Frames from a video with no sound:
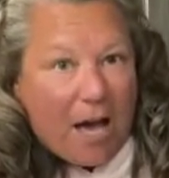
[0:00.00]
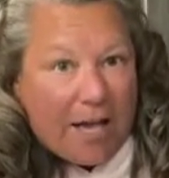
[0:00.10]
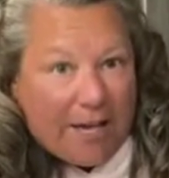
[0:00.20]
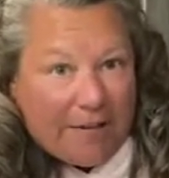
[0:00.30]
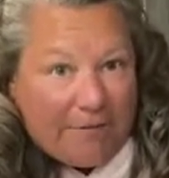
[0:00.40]

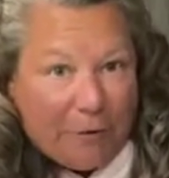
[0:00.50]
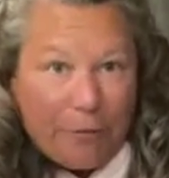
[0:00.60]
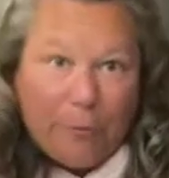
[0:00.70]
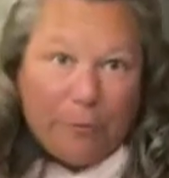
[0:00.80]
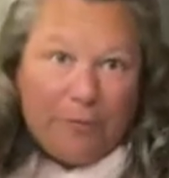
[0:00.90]
if
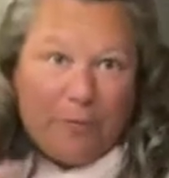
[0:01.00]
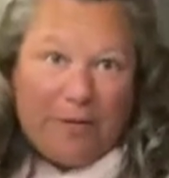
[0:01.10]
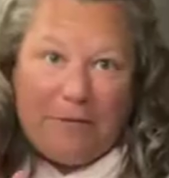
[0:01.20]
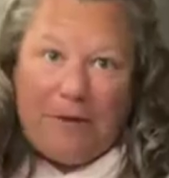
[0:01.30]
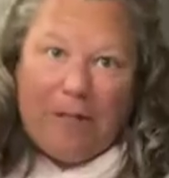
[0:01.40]
you've
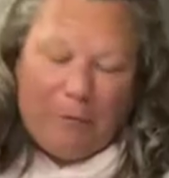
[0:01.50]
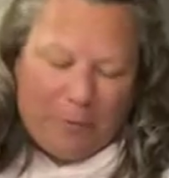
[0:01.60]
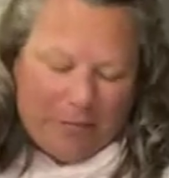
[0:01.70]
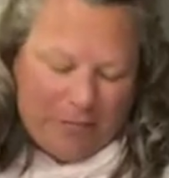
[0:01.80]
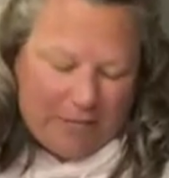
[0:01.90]
been following
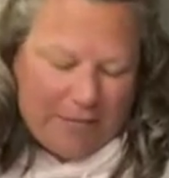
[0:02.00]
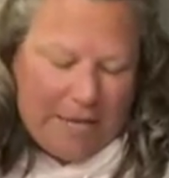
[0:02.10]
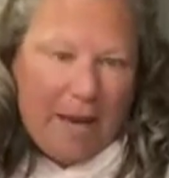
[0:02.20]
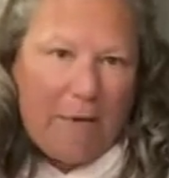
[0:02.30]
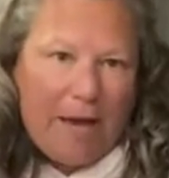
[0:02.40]
me, you see
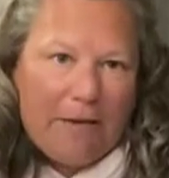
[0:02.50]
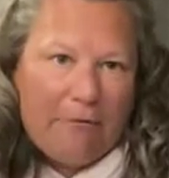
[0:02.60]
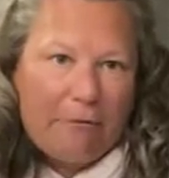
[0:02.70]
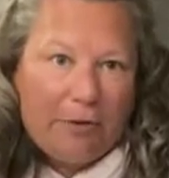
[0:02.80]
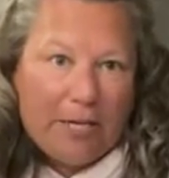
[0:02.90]
how I
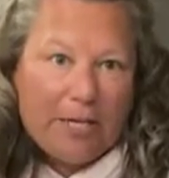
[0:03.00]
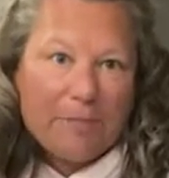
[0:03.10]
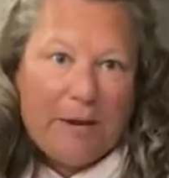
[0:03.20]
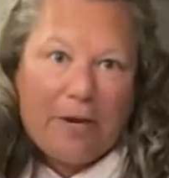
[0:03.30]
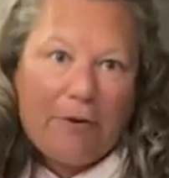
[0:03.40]
freeze
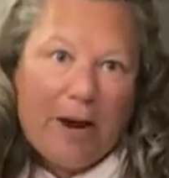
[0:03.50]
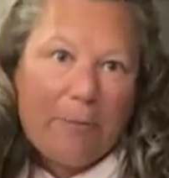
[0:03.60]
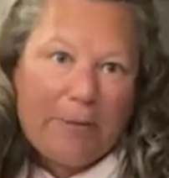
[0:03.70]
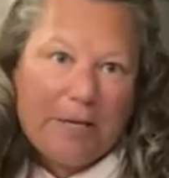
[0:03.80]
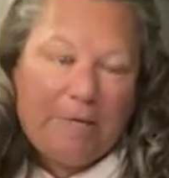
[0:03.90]
my
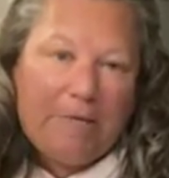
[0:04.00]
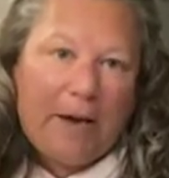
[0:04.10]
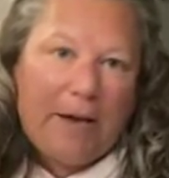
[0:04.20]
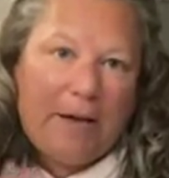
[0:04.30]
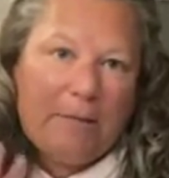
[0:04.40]
ground beef.
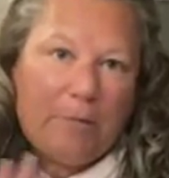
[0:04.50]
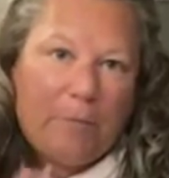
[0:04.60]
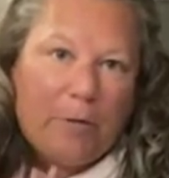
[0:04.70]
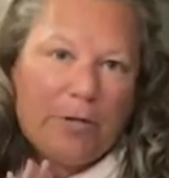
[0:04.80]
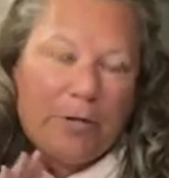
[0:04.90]
I
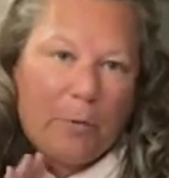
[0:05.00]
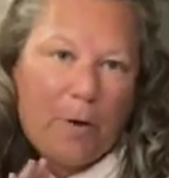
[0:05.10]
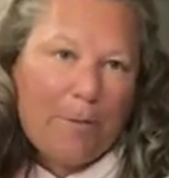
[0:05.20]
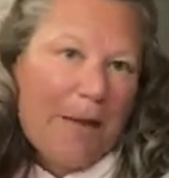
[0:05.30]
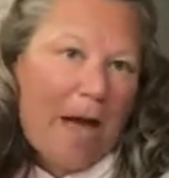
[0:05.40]
put it in
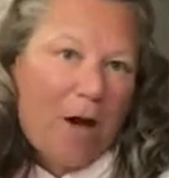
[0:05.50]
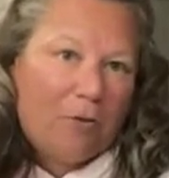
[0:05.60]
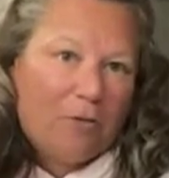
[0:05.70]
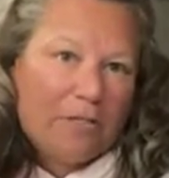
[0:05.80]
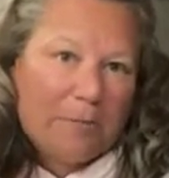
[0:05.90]
1
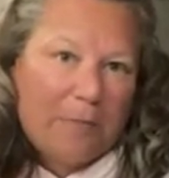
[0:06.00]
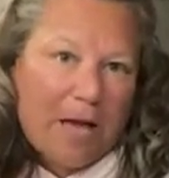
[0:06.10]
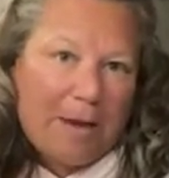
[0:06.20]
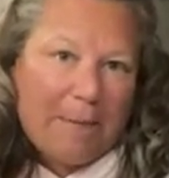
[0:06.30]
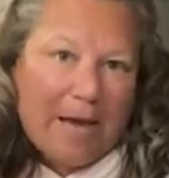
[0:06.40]
pound
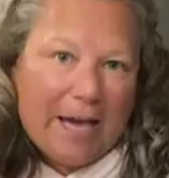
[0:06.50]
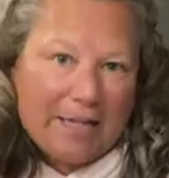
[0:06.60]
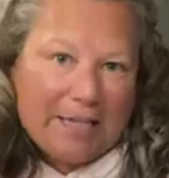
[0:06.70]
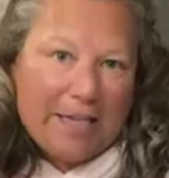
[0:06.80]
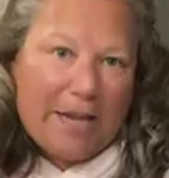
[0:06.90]
Ziploc
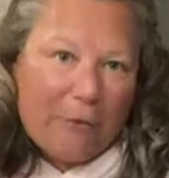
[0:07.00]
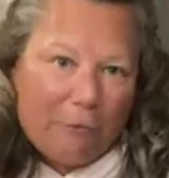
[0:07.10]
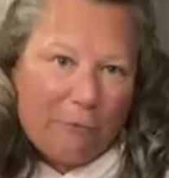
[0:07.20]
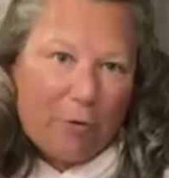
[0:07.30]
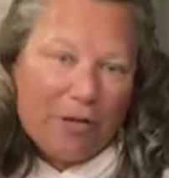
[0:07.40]
bags and I
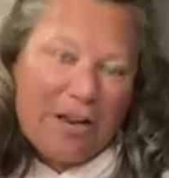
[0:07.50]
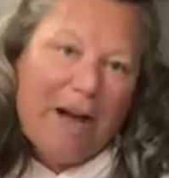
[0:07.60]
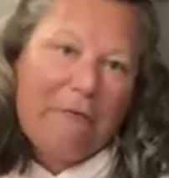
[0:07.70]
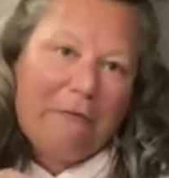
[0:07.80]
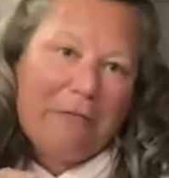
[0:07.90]
roll it
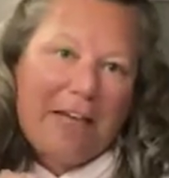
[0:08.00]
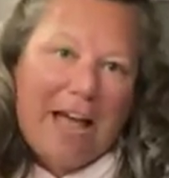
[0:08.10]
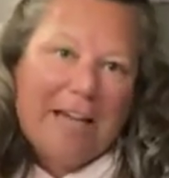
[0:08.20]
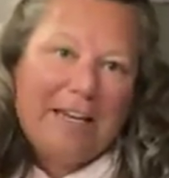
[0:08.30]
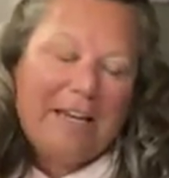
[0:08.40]
out
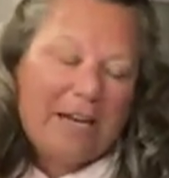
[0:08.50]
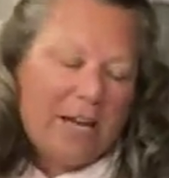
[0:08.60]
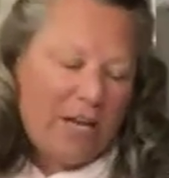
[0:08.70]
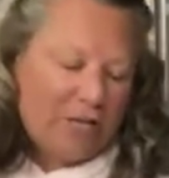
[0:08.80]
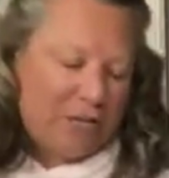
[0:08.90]
flat.
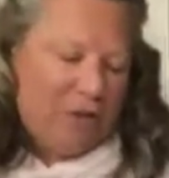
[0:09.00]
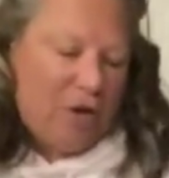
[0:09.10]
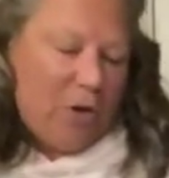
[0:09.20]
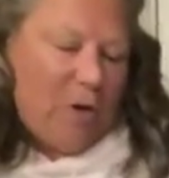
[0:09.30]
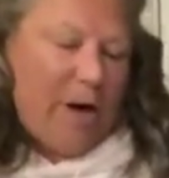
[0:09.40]

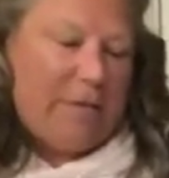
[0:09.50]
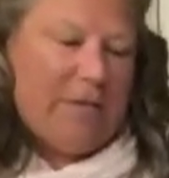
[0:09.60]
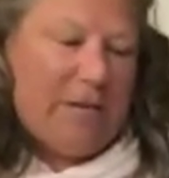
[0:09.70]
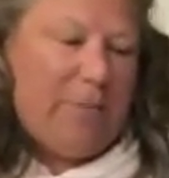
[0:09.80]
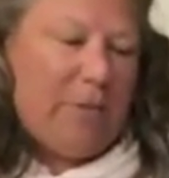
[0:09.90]
So I was
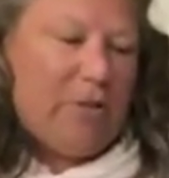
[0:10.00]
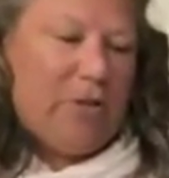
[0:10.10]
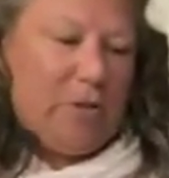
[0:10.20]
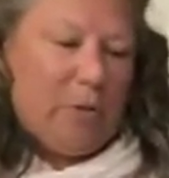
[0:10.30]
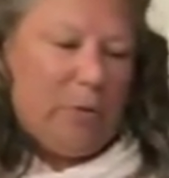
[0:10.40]
able
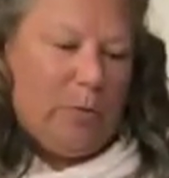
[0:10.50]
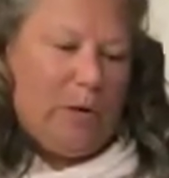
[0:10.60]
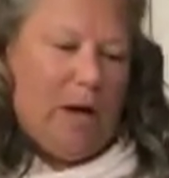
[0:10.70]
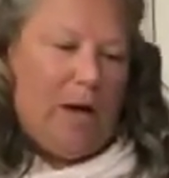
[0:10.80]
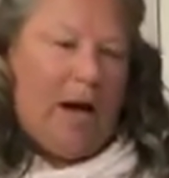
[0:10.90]
to
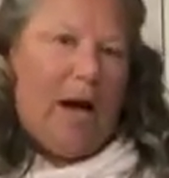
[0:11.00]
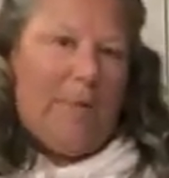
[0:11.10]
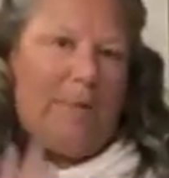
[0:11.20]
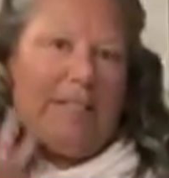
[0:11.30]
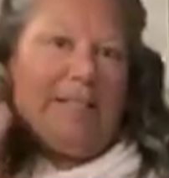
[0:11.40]

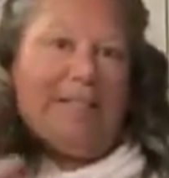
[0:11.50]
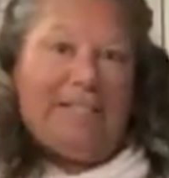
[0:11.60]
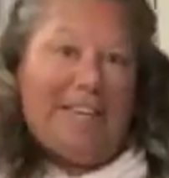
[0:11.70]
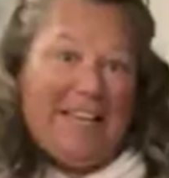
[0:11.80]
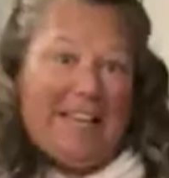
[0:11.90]
basically
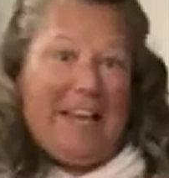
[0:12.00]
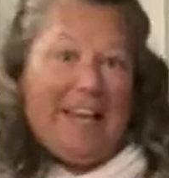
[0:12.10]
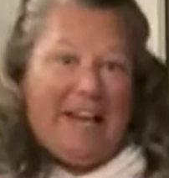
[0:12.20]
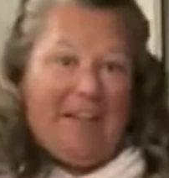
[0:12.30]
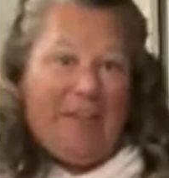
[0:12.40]
take that
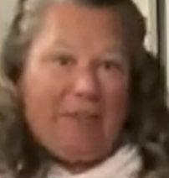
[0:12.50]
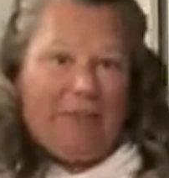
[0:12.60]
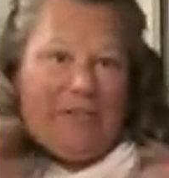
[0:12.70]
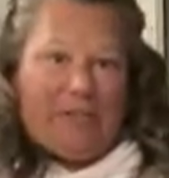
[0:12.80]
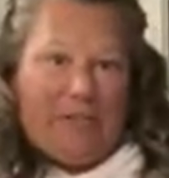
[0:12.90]
out of the
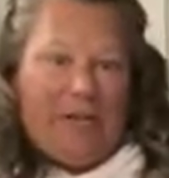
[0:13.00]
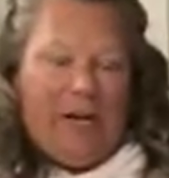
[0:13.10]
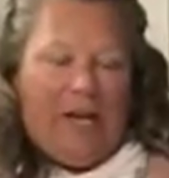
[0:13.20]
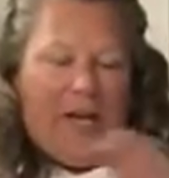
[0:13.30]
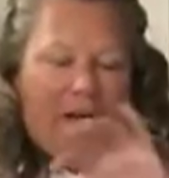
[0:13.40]
freezer
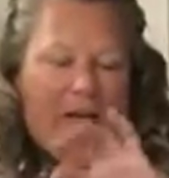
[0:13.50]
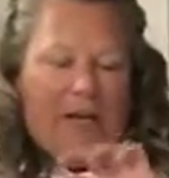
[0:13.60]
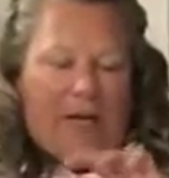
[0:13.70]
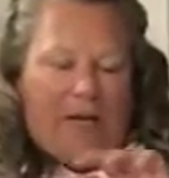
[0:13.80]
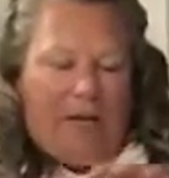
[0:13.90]
and